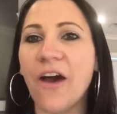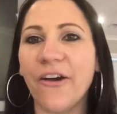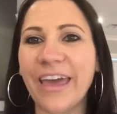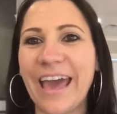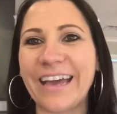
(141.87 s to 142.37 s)

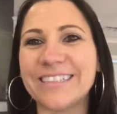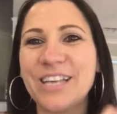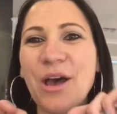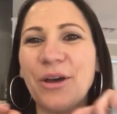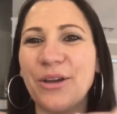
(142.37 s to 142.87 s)
Okay,
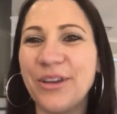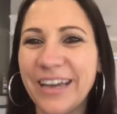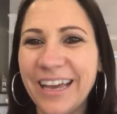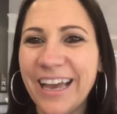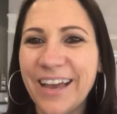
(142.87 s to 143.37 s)
so
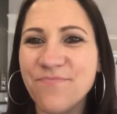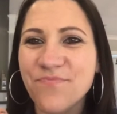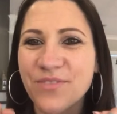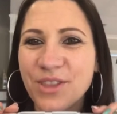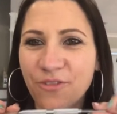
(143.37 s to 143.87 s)

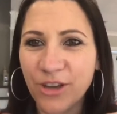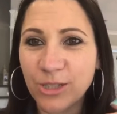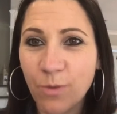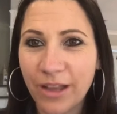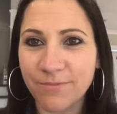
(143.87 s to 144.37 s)
the
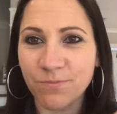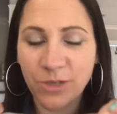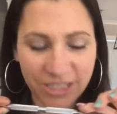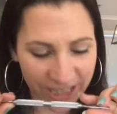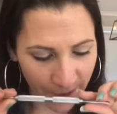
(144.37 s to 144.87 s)
first one,
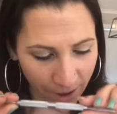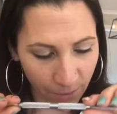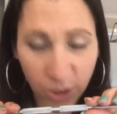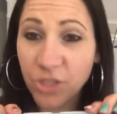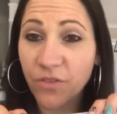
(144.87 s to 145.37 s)
which is going to
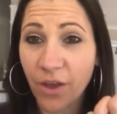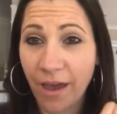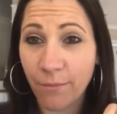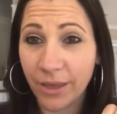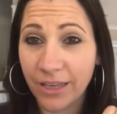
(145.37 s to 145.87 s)
make most of you
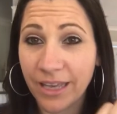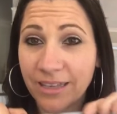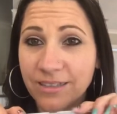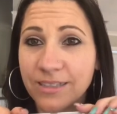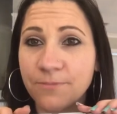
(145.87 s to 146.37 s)
hate me,
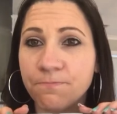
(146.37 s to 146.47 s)
is